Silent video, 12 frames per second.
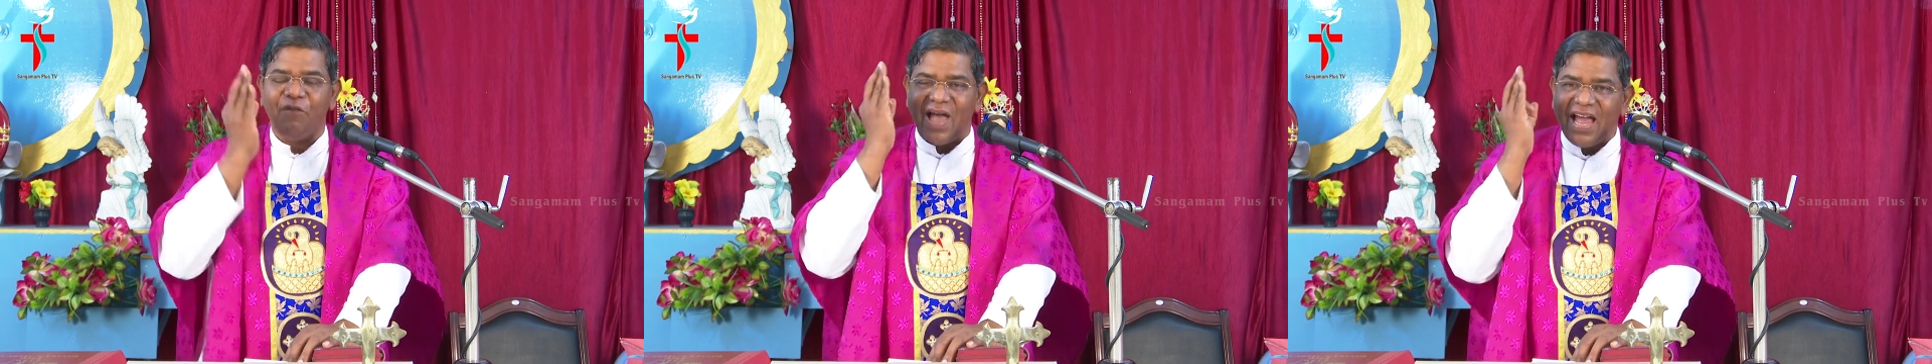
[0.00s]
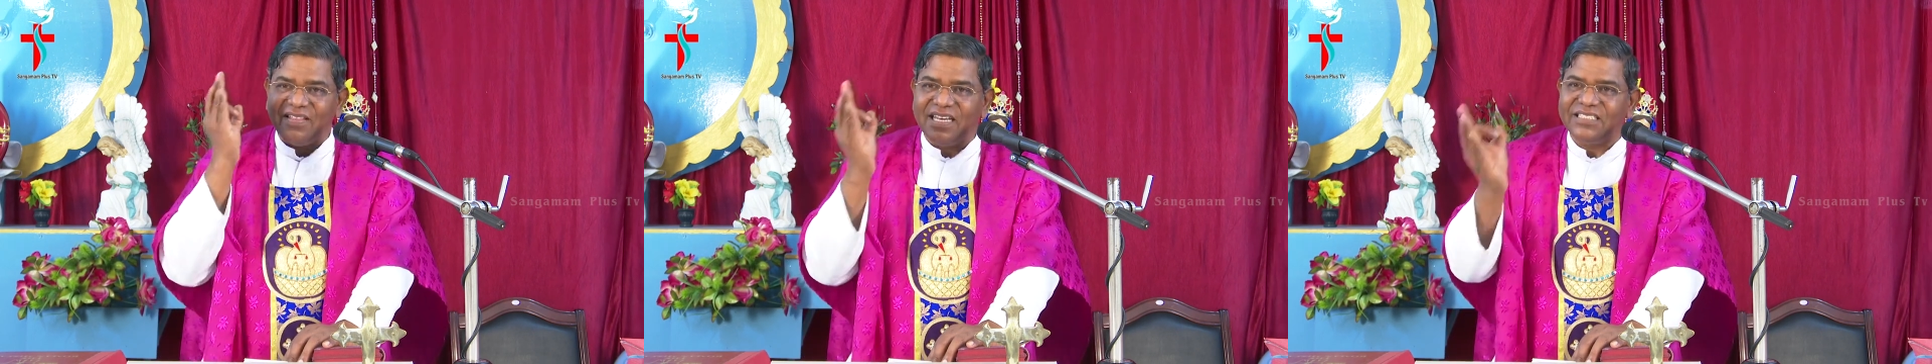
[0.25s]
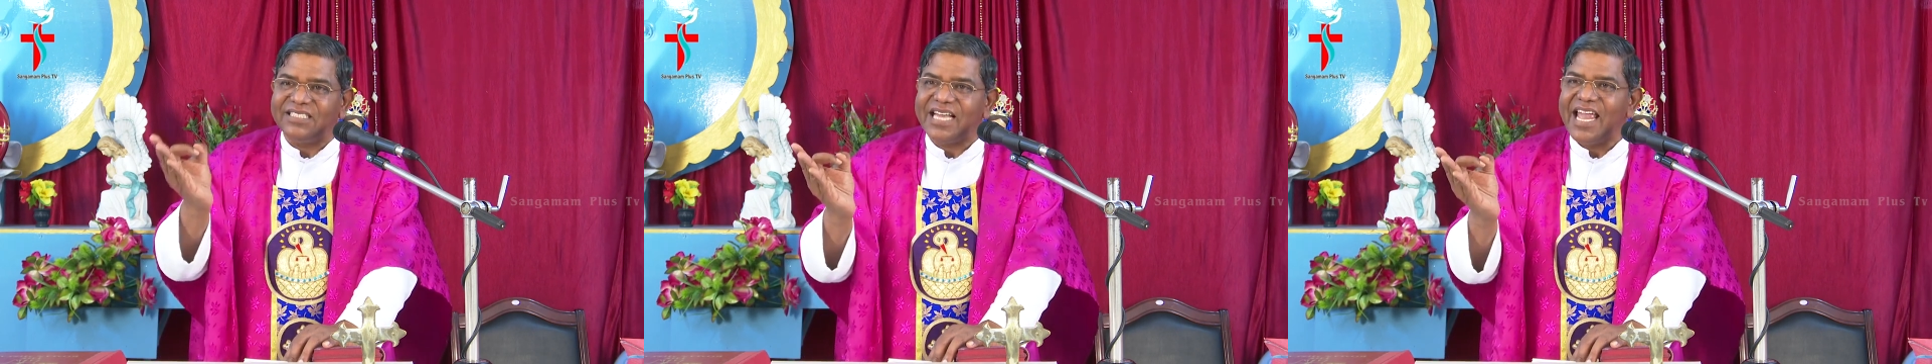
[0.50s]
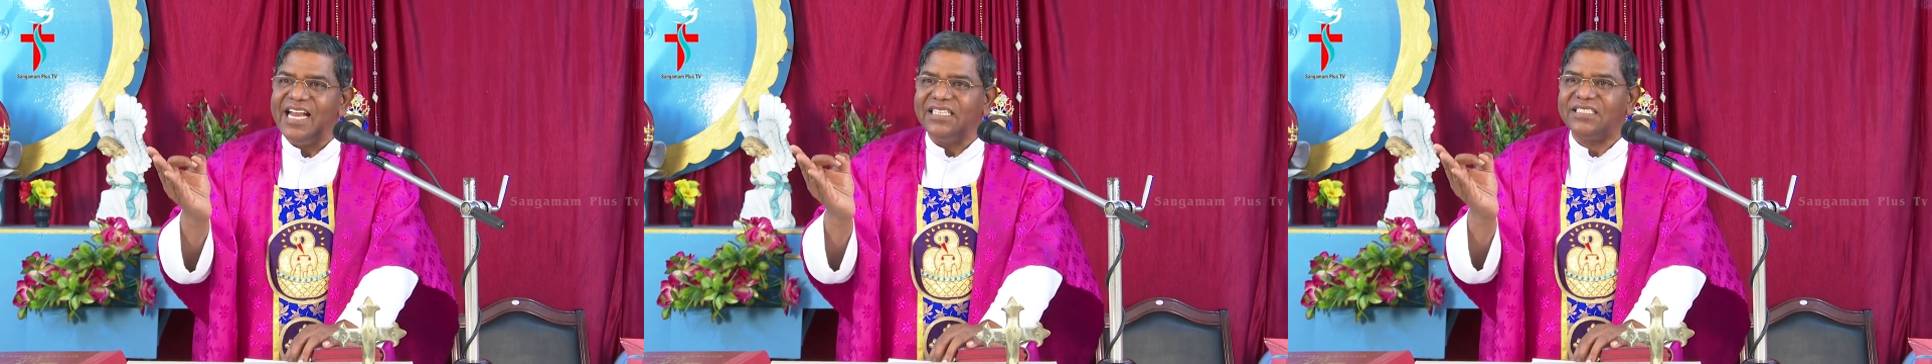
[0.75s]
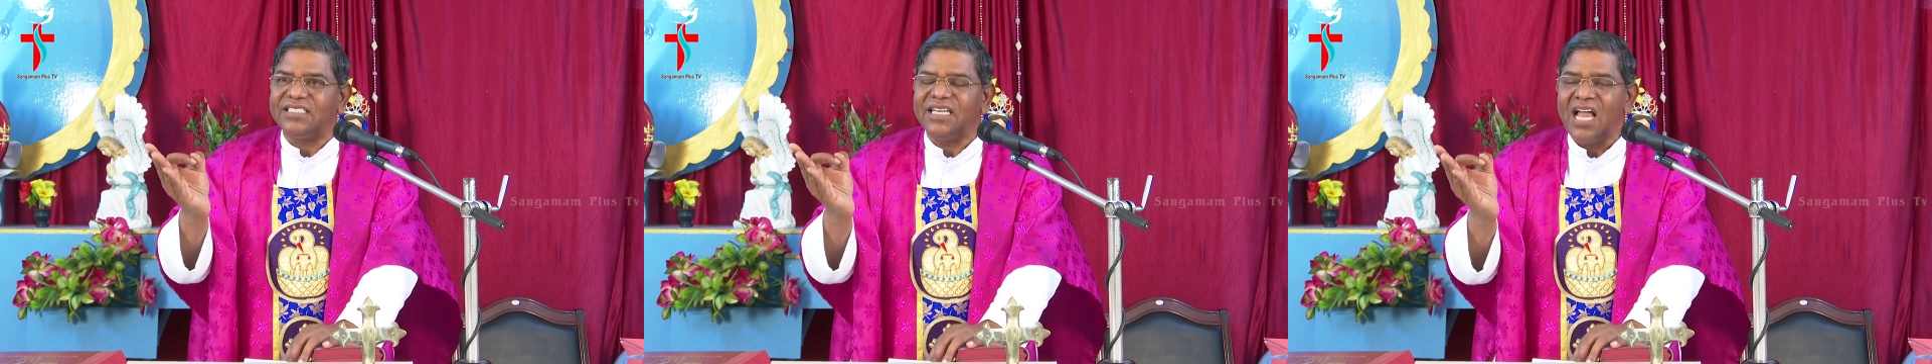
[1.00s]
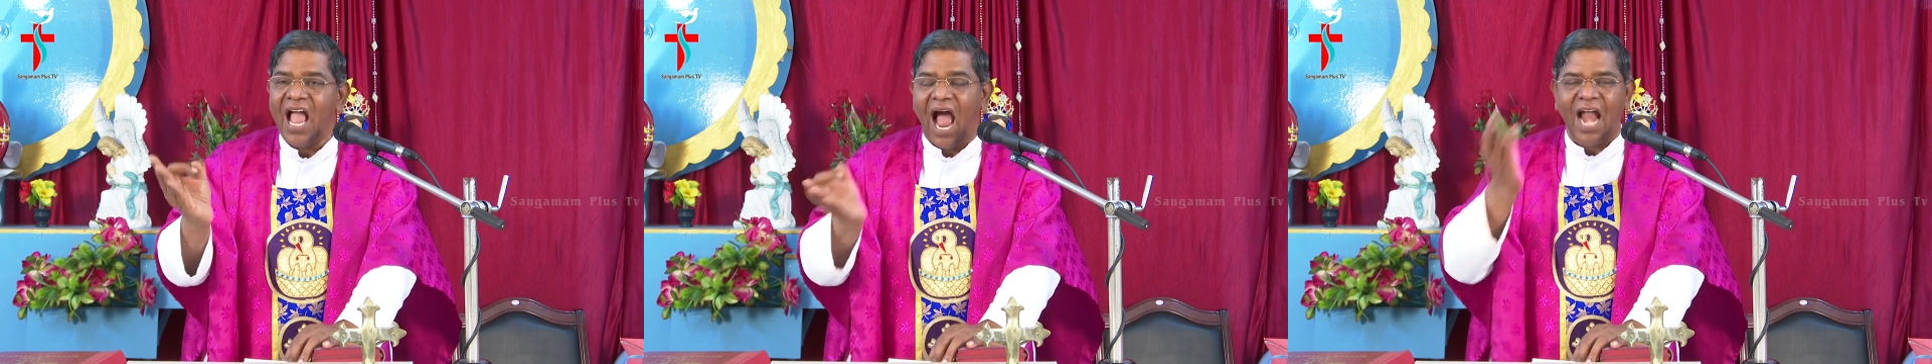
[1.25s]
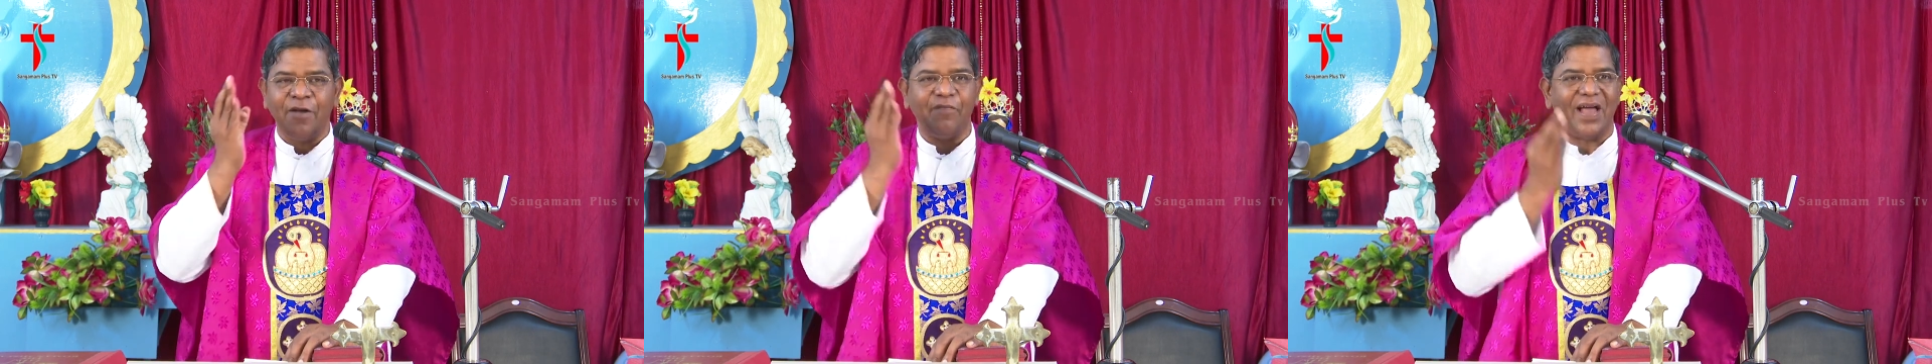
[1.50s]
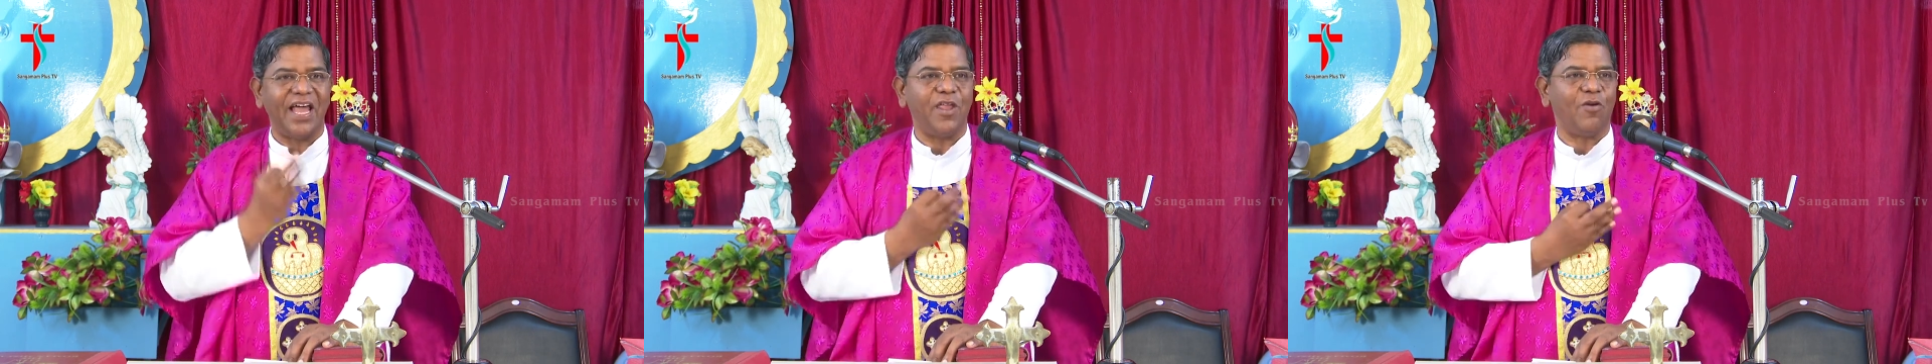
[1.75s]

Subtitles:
where the saints and where